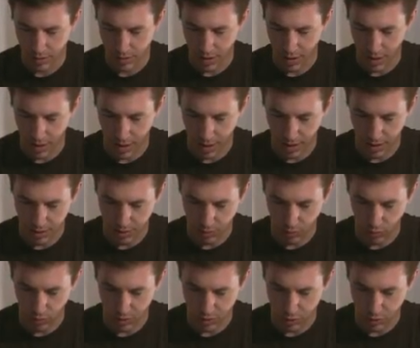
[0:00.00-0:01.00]
And
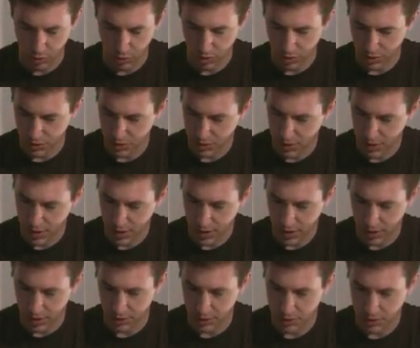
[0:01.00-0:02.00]
what you're going to see
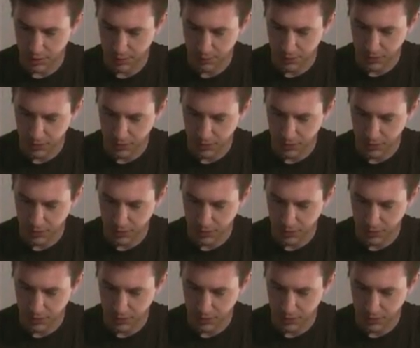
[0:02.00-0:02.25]
is